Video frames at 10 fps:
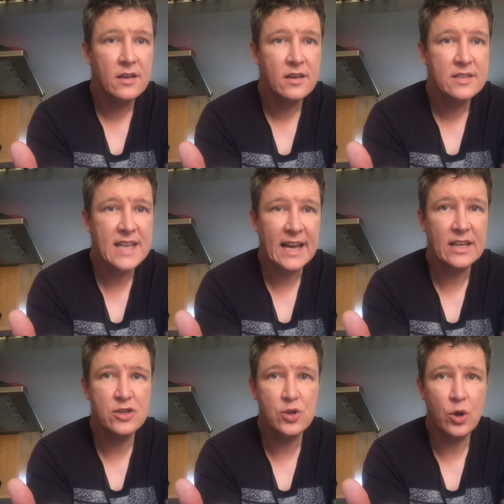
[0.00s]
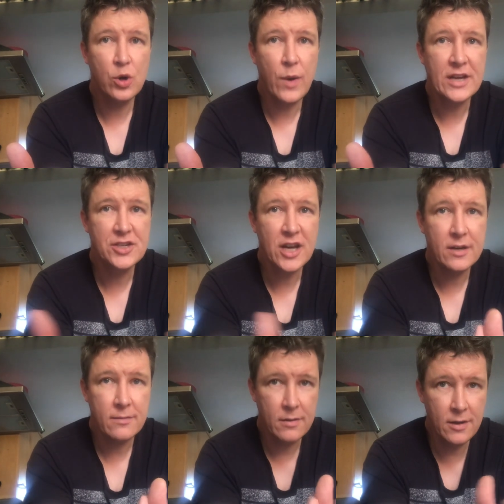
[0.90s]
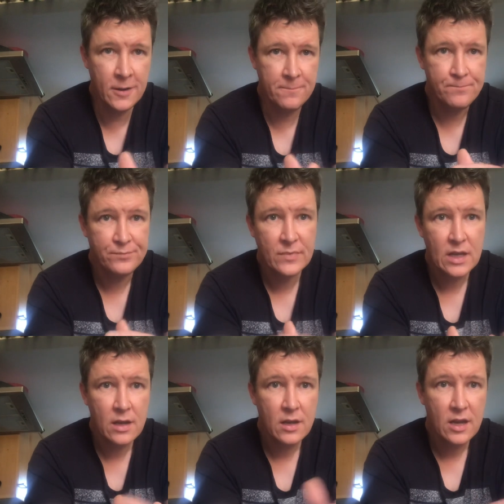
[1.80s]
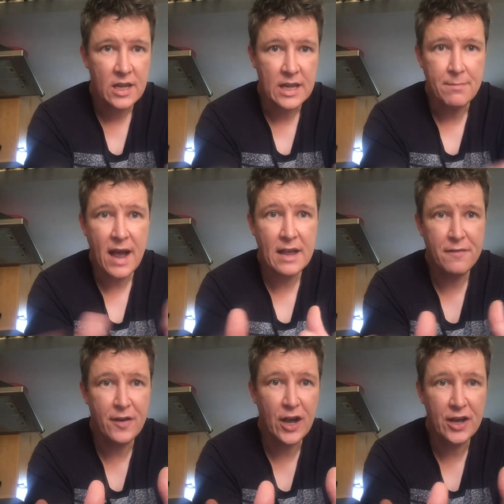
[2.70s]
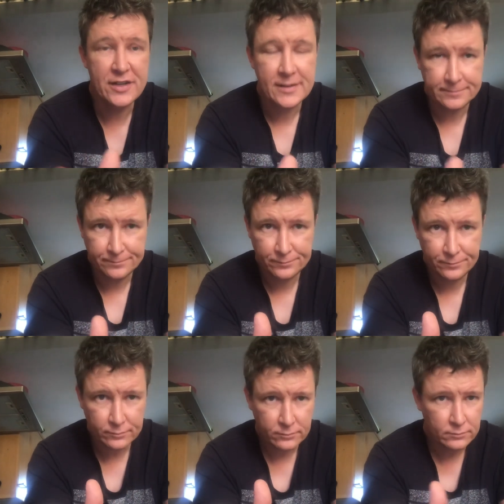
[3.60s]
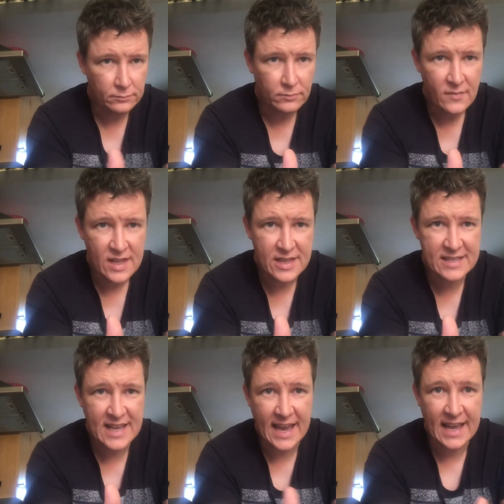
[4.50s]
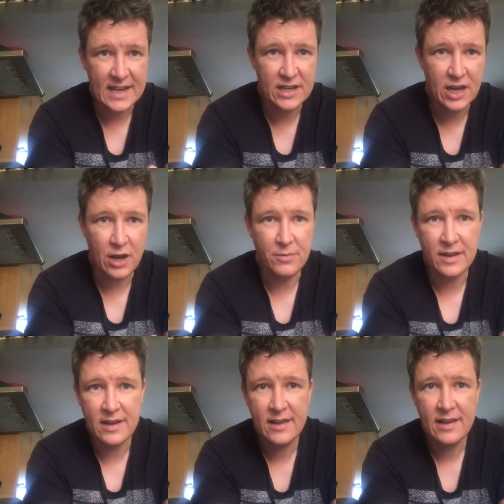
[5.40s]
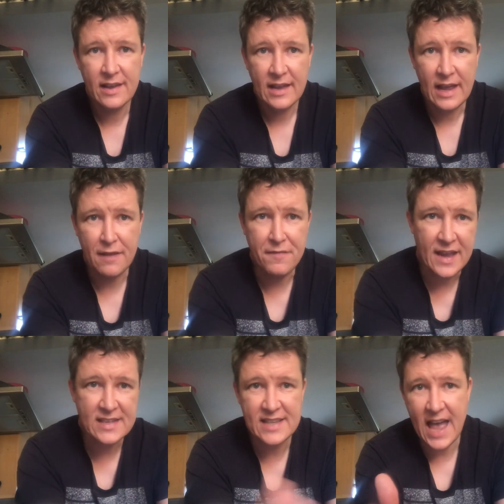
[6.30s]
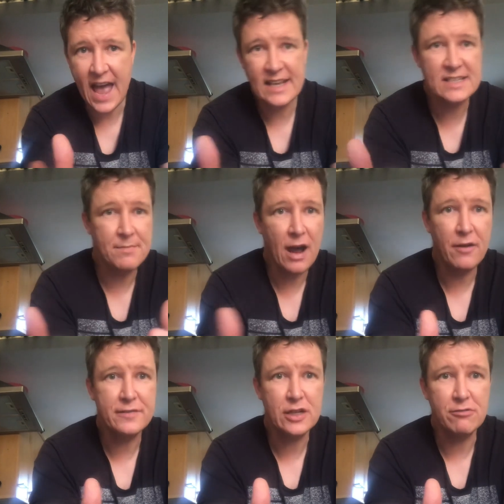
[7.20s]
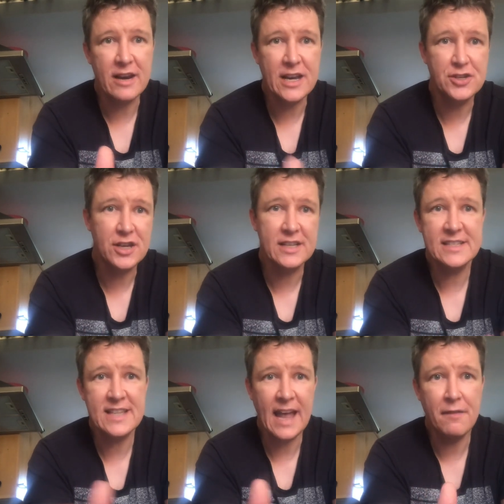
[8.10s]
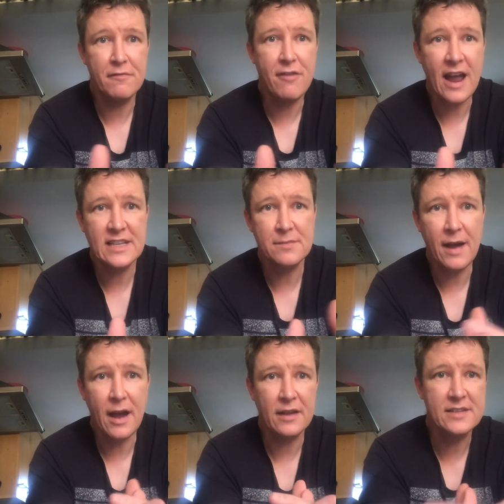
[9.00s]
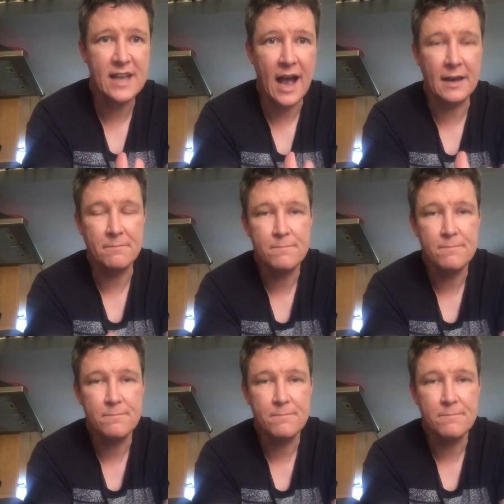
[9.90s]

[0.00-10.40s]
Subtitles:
Second sort of question, you might have heard the saying, you know, if it's X amount of degrees you can stay in for X amount of time.